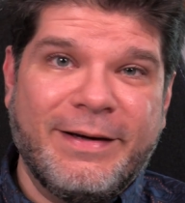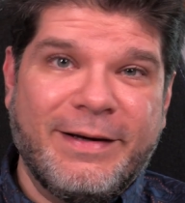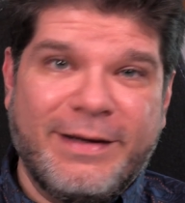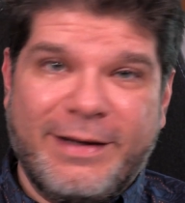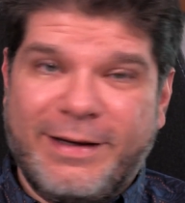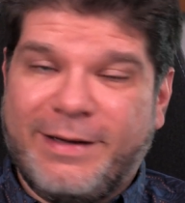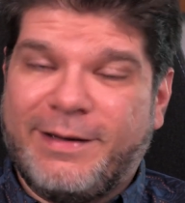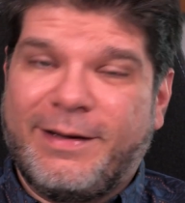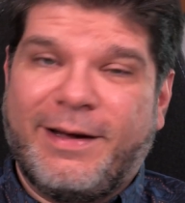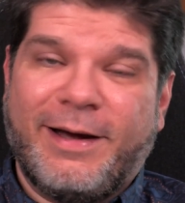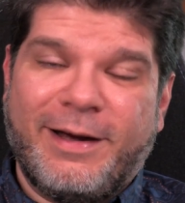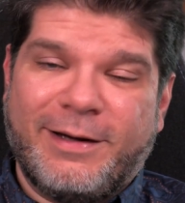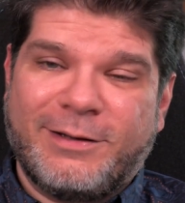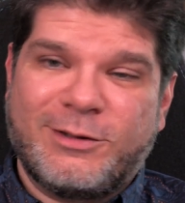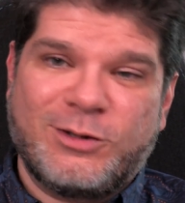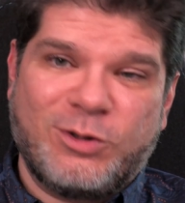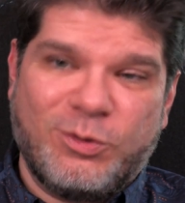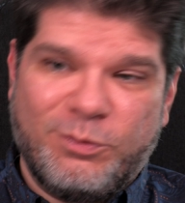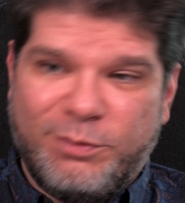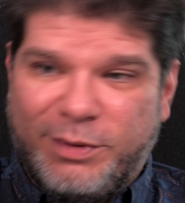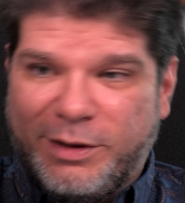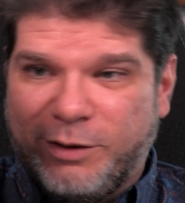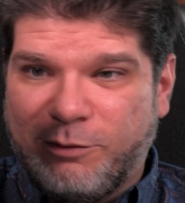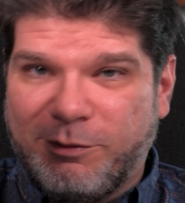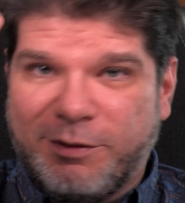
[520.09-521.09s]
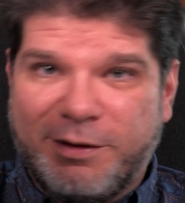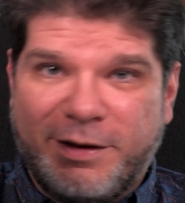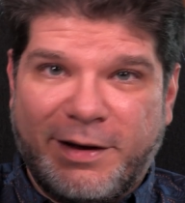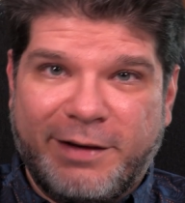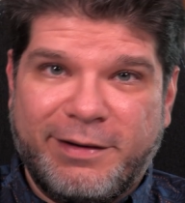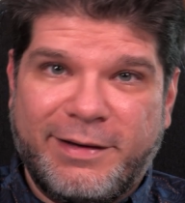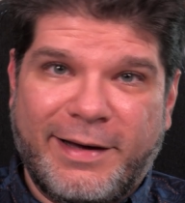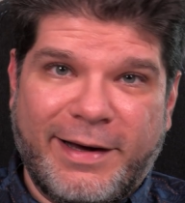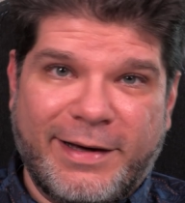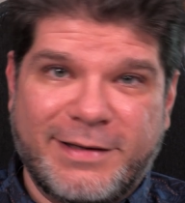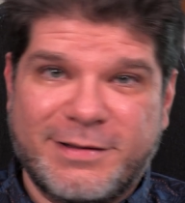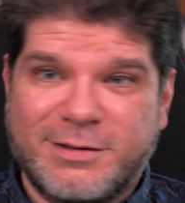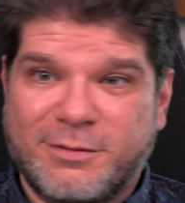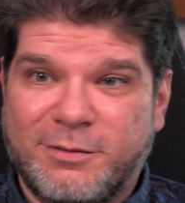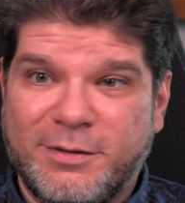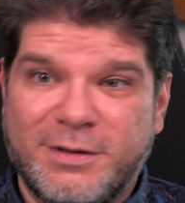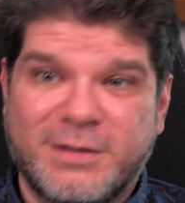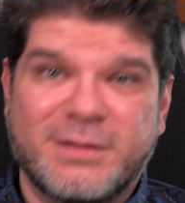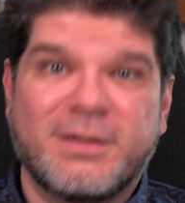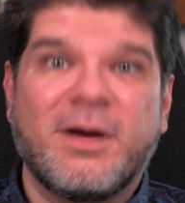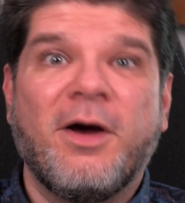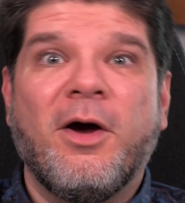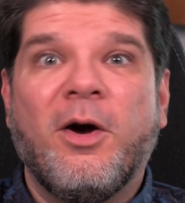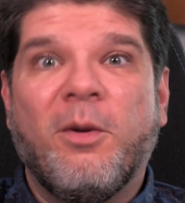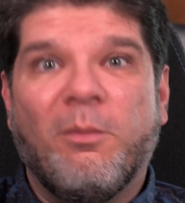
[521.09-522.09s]
it has to be with that
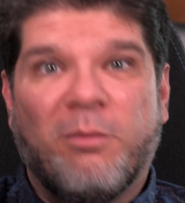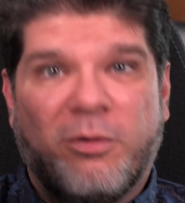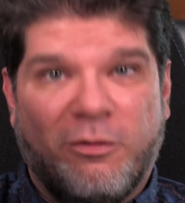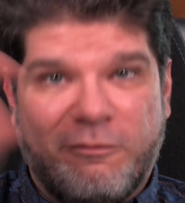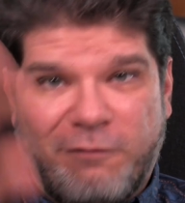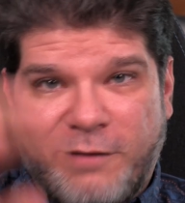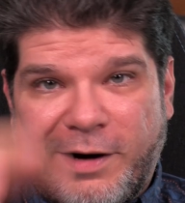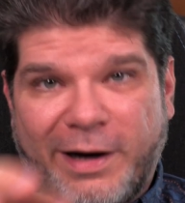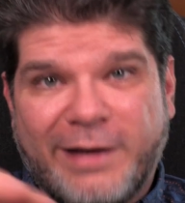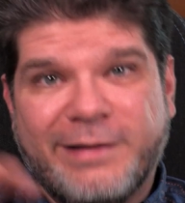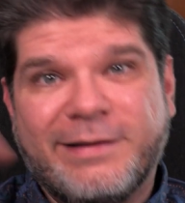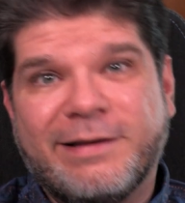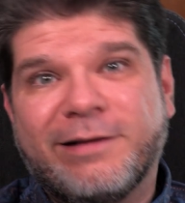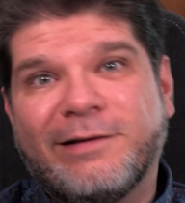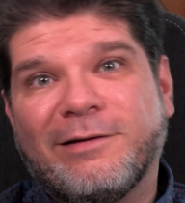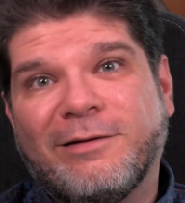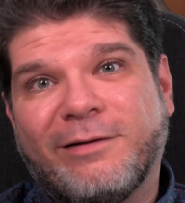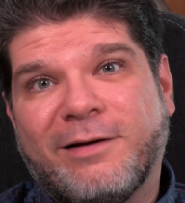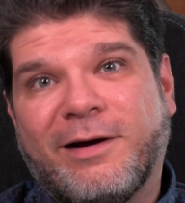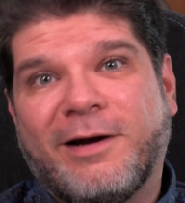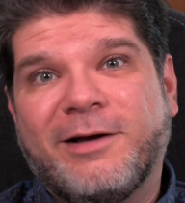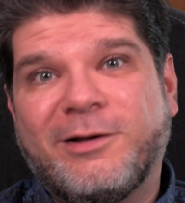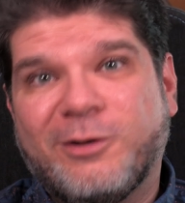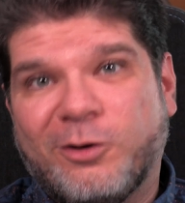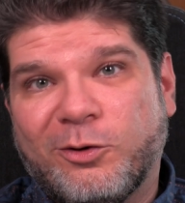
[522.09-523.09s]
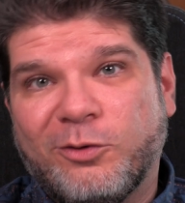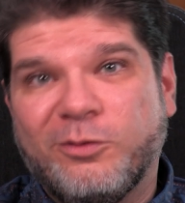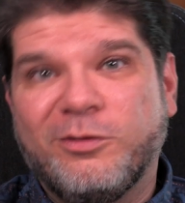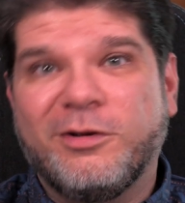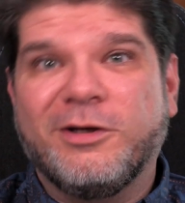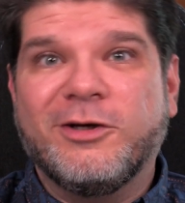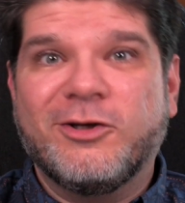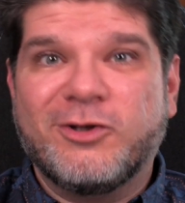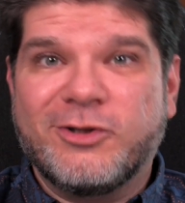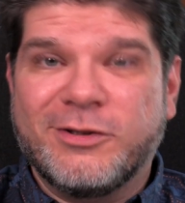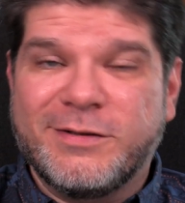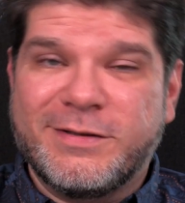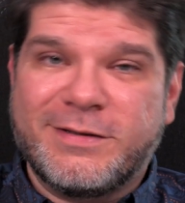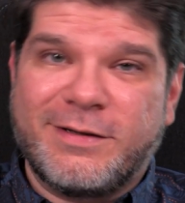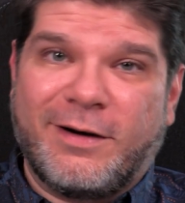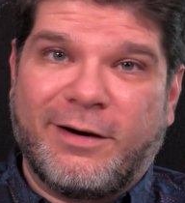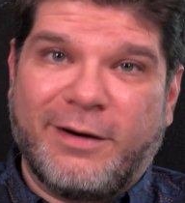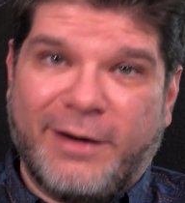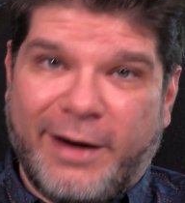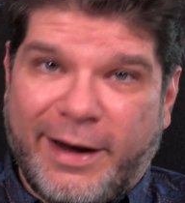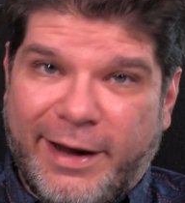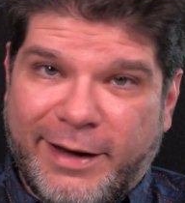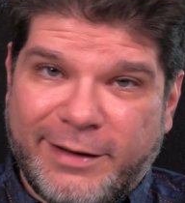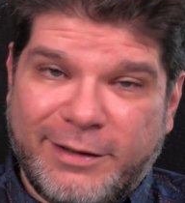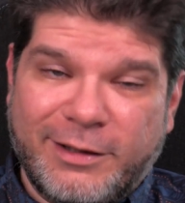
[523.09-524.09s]
asterisk, provided light conditions
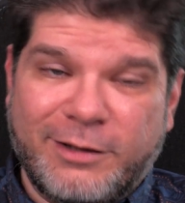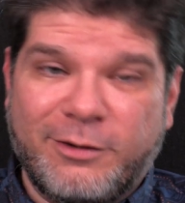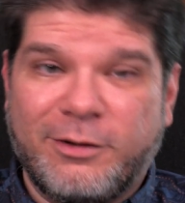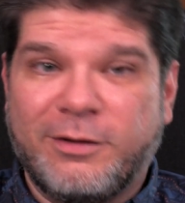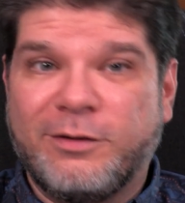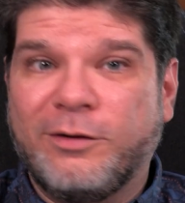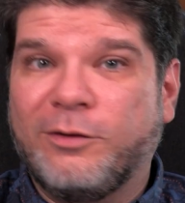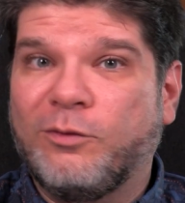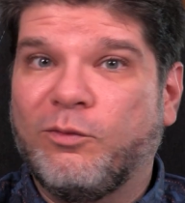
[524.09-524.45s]
are adequate.